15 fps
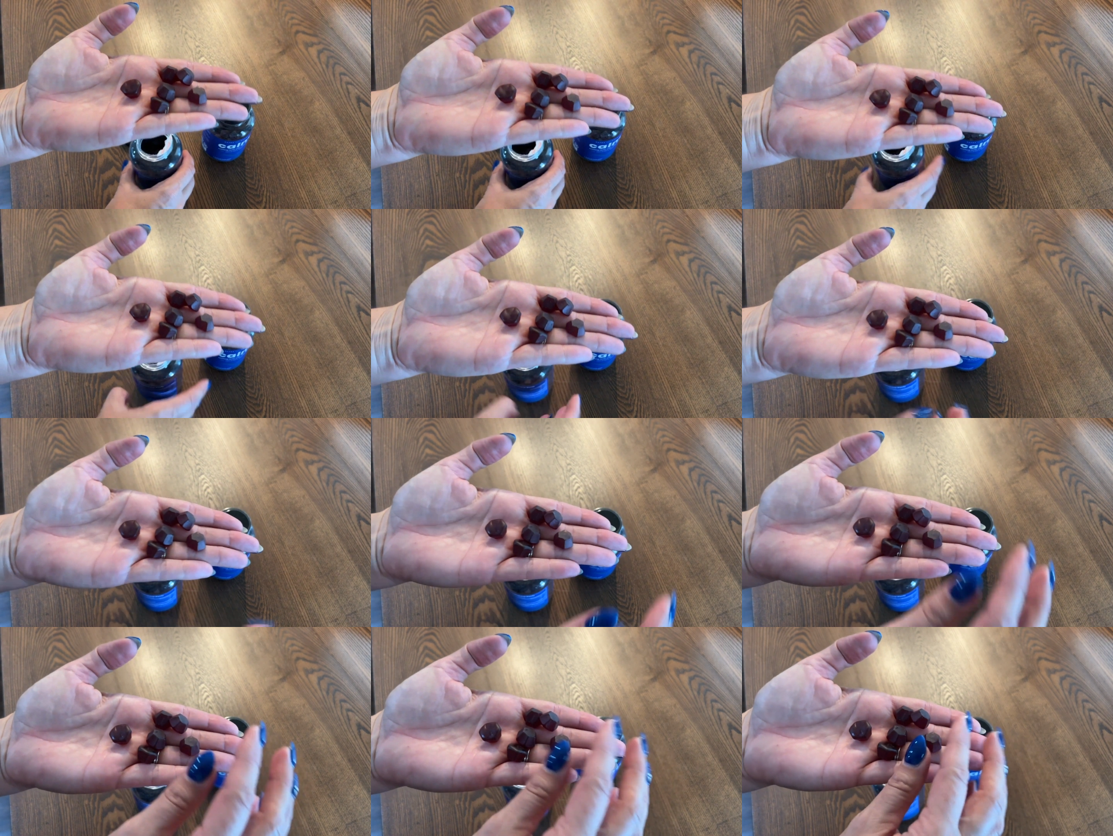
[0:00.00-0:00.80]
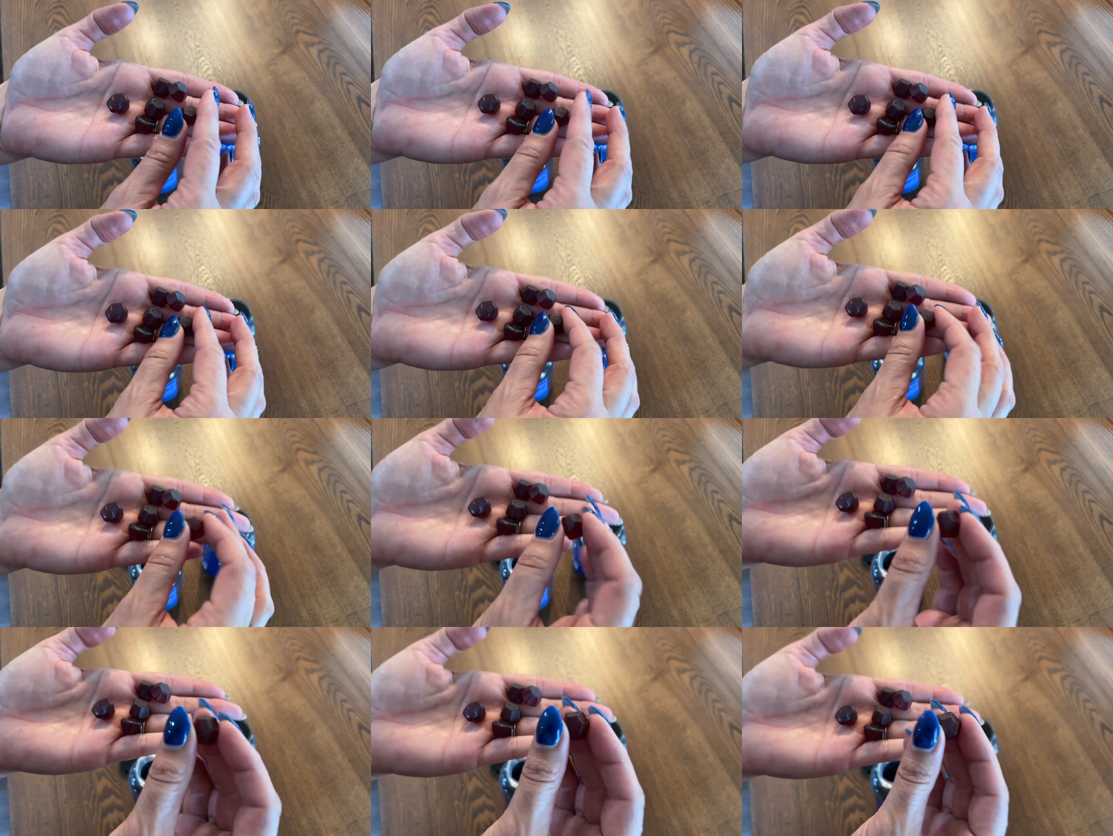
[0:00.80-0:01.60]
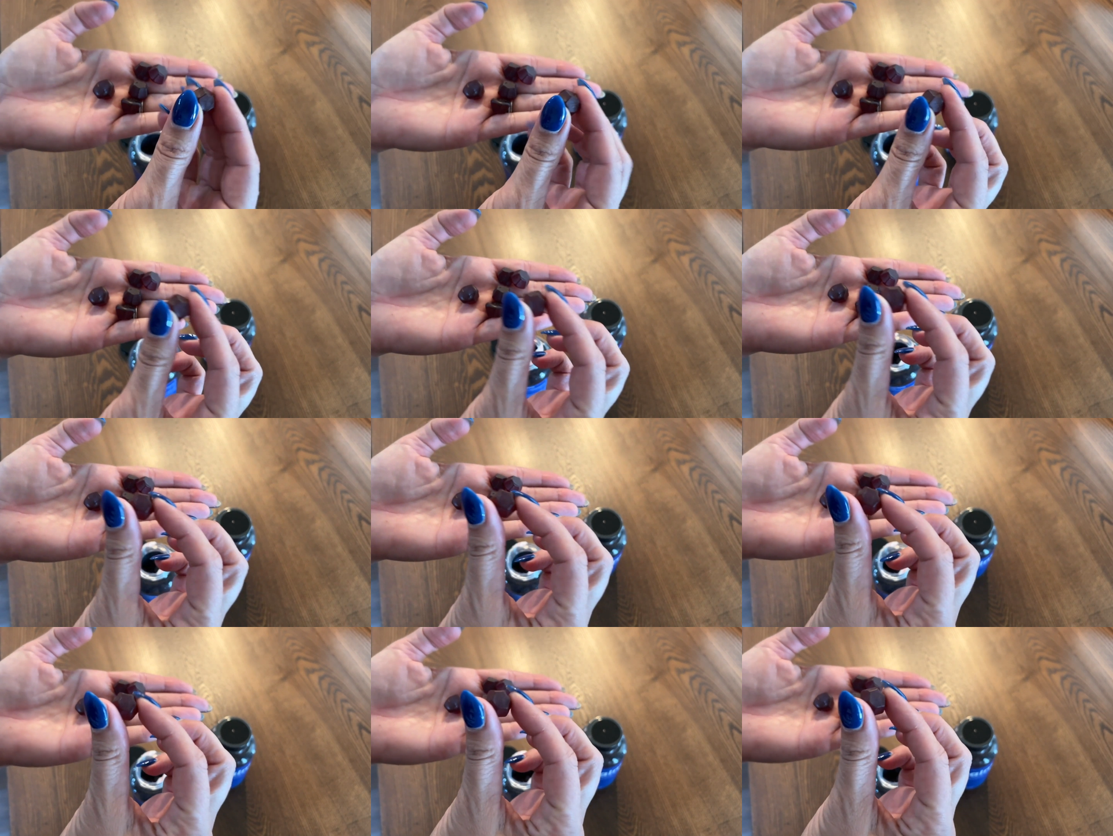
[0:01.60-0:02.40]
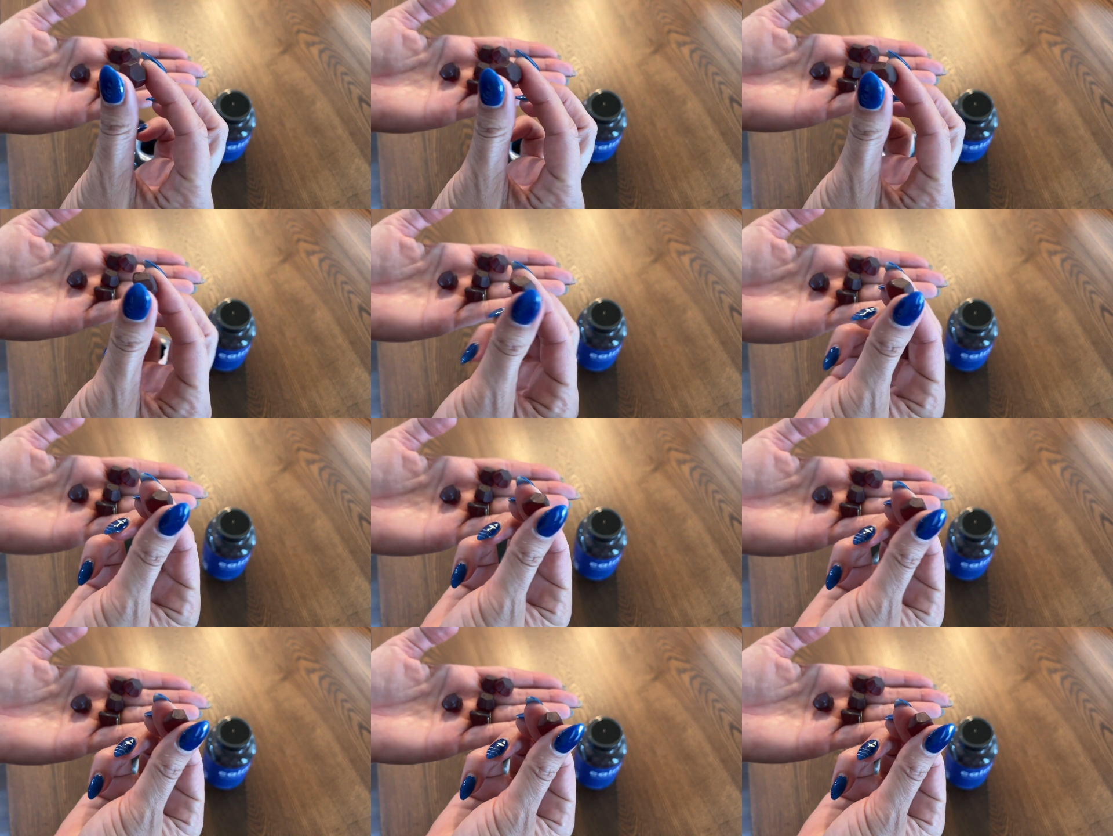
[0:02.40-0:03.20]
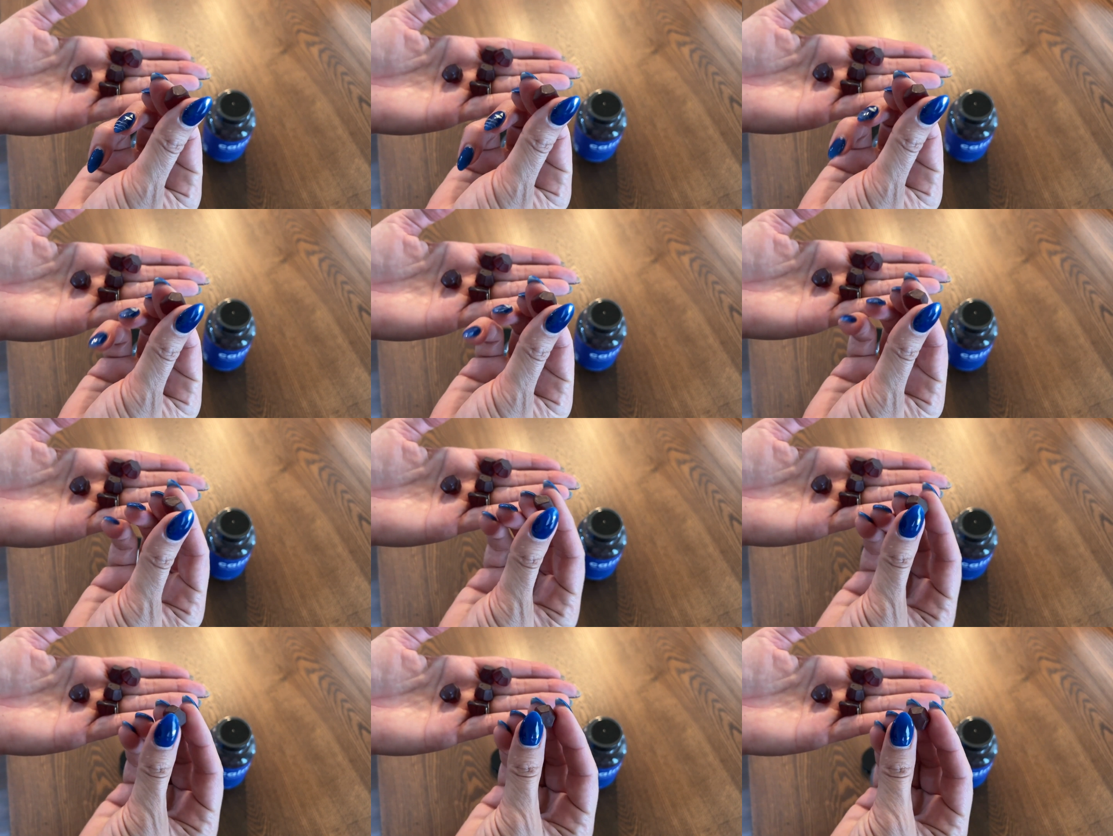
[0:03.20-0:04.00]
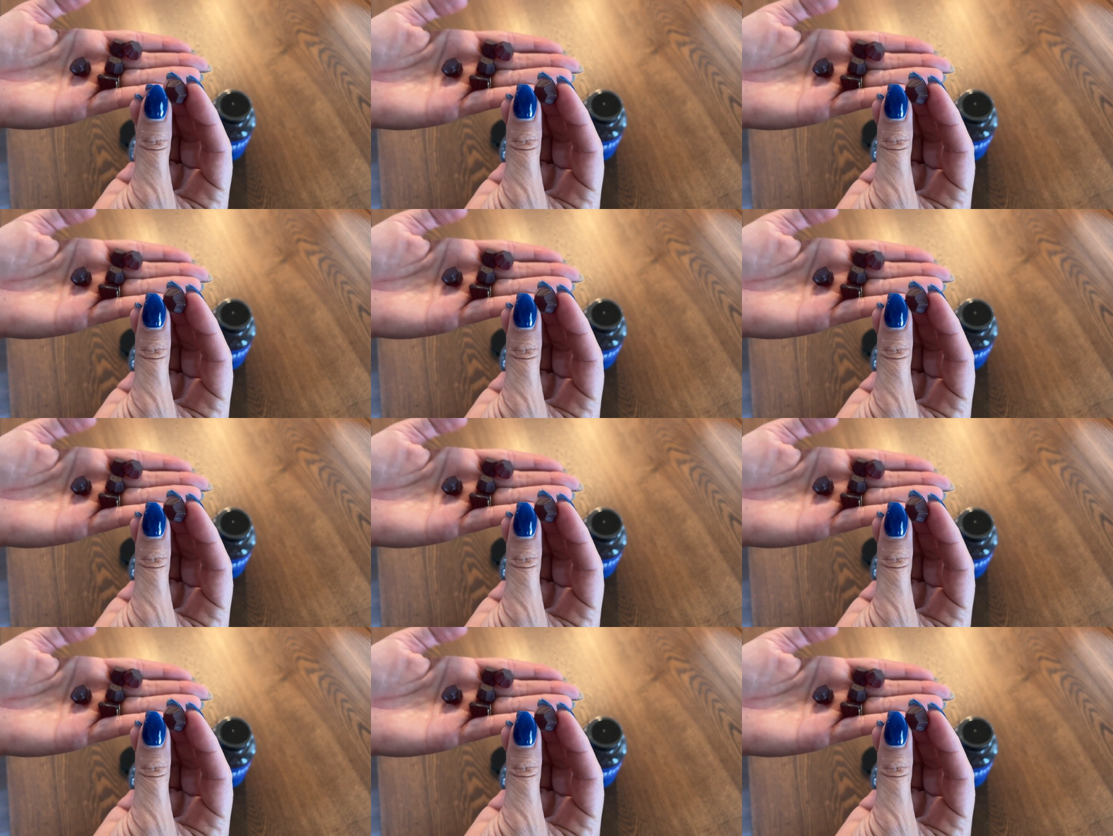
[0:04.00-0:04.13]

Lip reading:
Nobody's mouth can be seen.